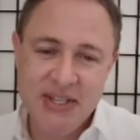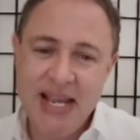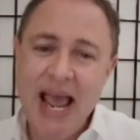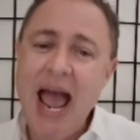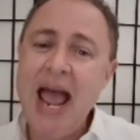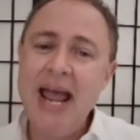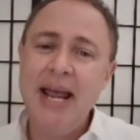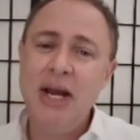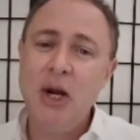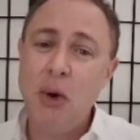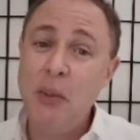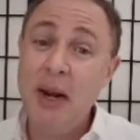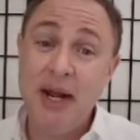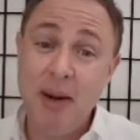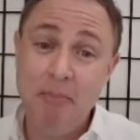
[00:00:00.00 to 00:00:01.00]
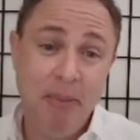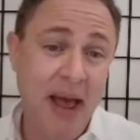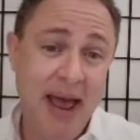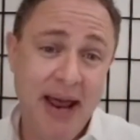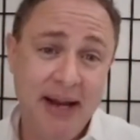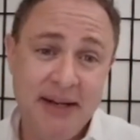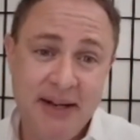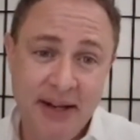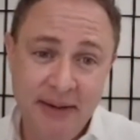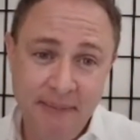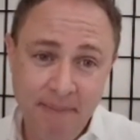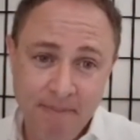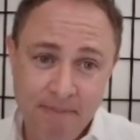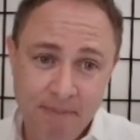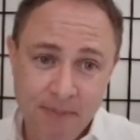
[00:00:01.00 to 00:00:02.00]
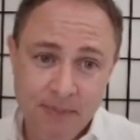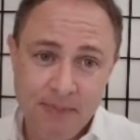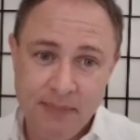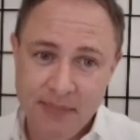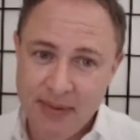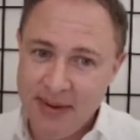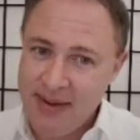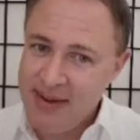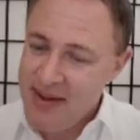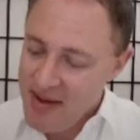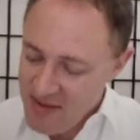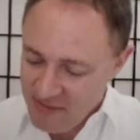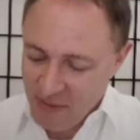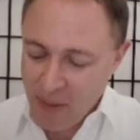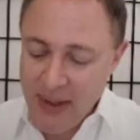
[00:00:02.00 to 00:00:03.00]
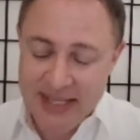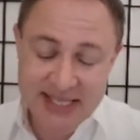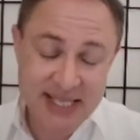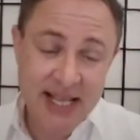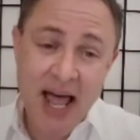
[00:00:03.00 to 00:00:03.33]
the anger we abandon, for it's